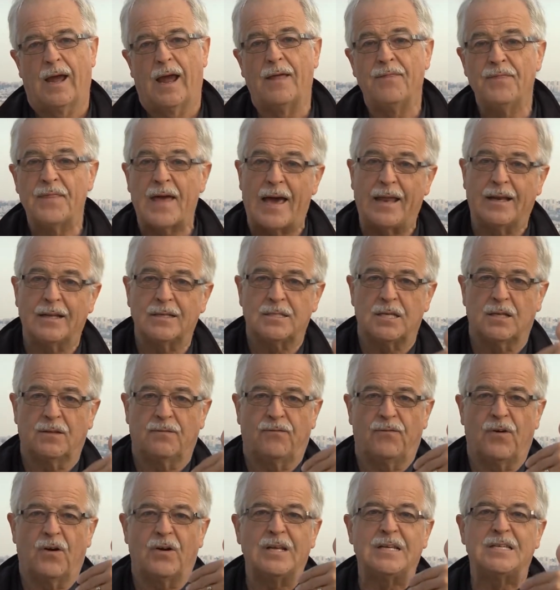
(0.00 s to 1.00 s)
And that is
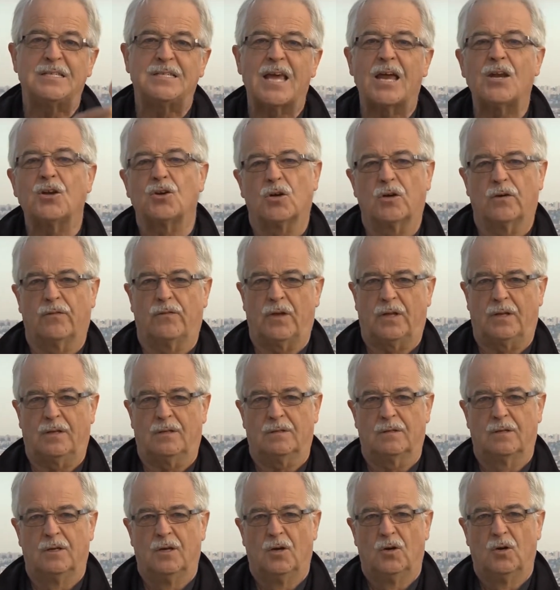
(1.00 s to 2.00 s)
at the very center of it,
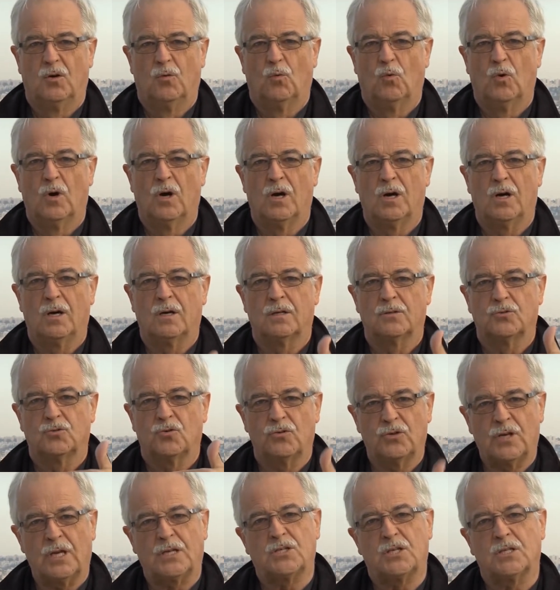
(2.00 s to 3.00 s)
where
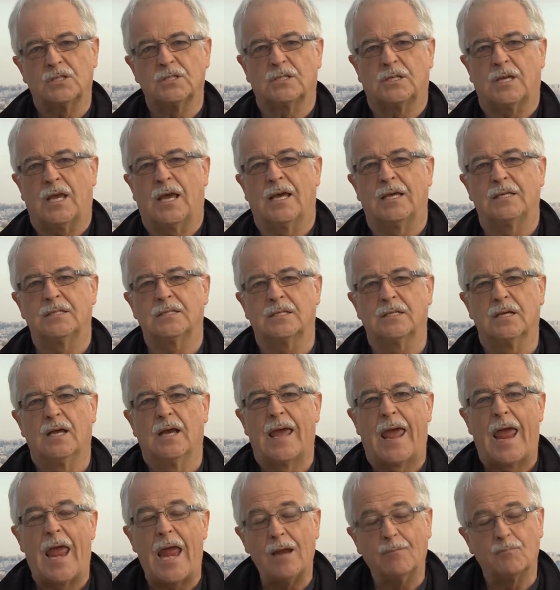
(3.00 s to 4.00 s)
tradition says
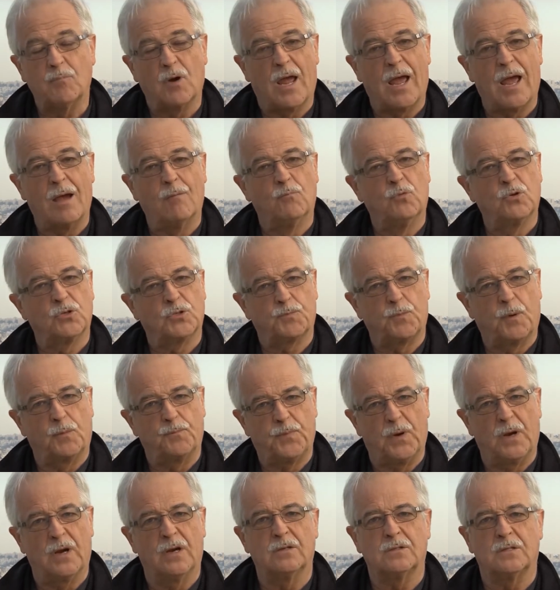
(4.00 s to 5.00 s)
Abraham was
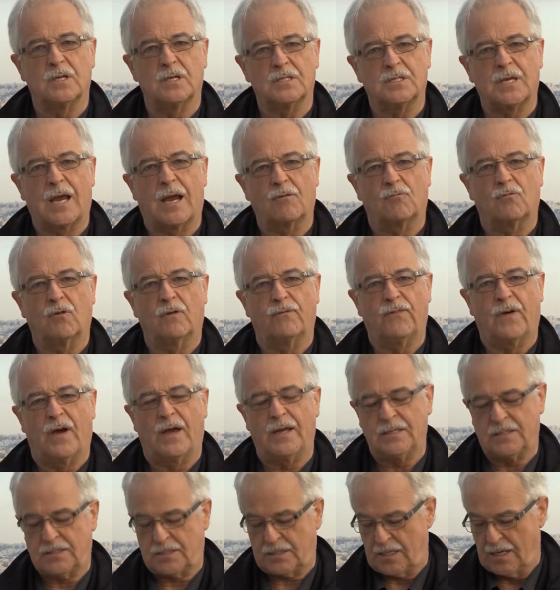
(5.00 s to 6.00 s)
prepared to
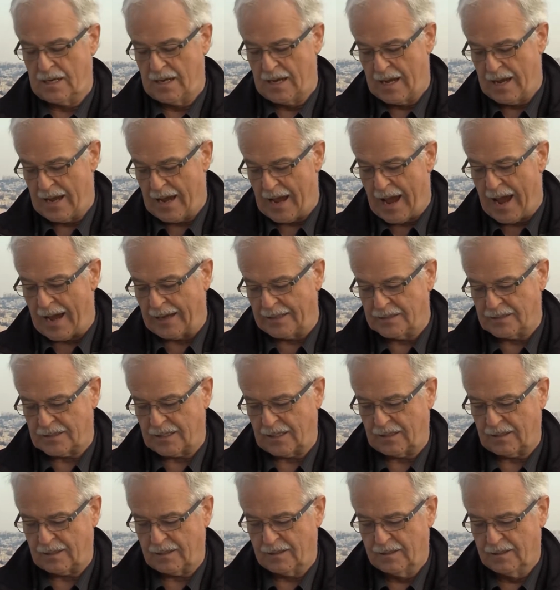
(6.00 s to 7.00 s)
sacrifice
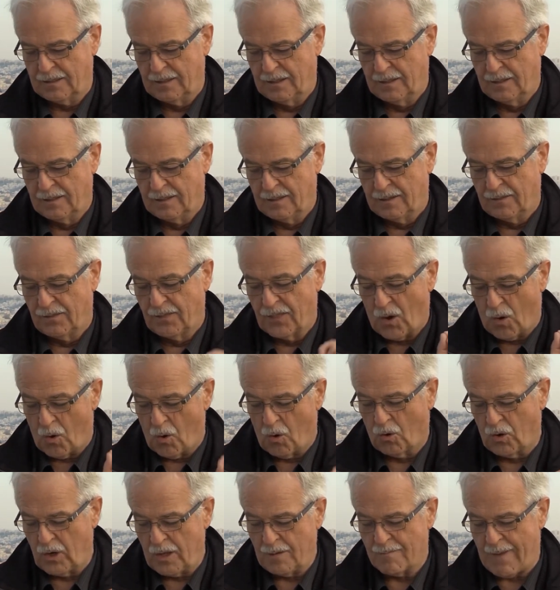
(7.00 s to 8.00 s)
Isaac, the
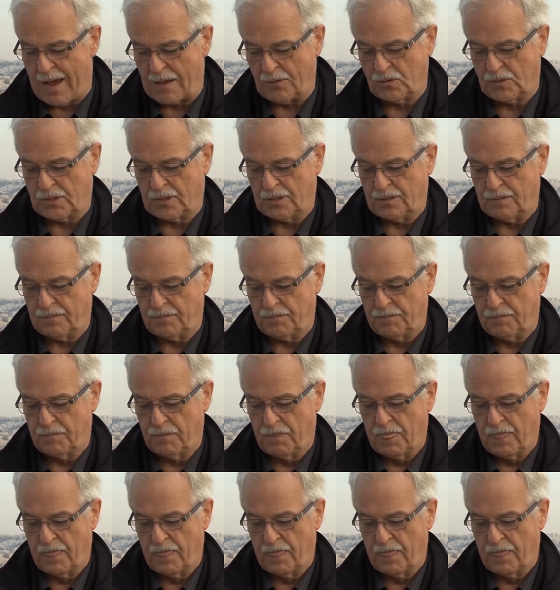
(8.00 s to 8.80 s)
holy mountain.